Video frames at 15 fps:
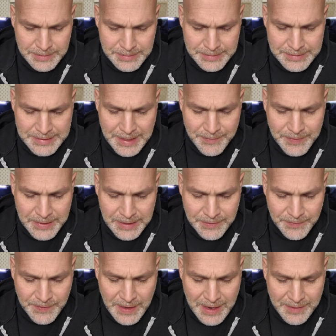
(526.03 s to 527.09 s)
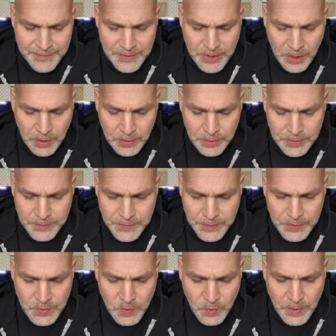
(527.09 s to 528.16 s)
$75 for
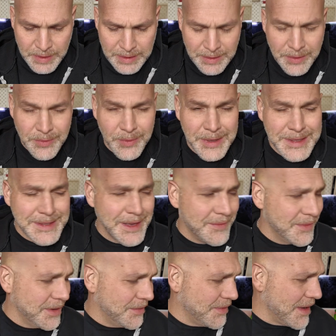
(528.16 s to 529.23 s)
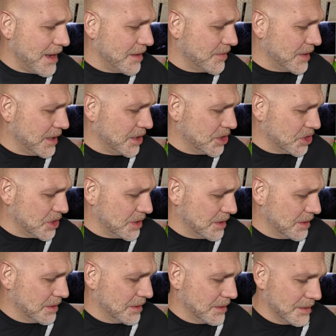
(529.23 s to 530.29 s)
20, $3.75 each.
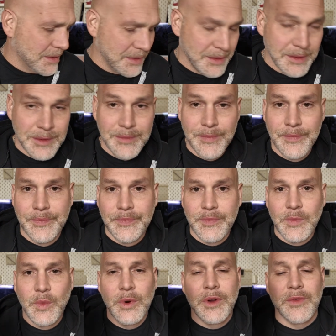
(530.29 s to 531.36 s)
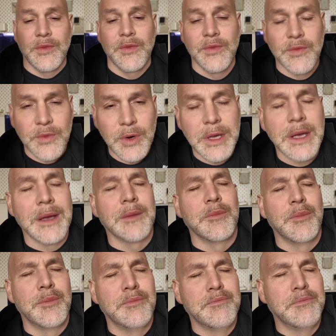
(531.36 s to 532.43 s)
What a freaking
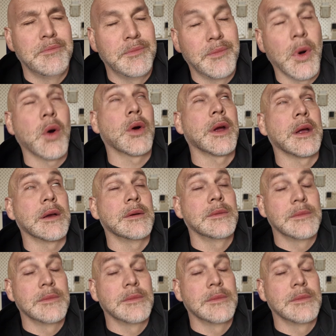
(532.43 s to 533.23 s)
bargain.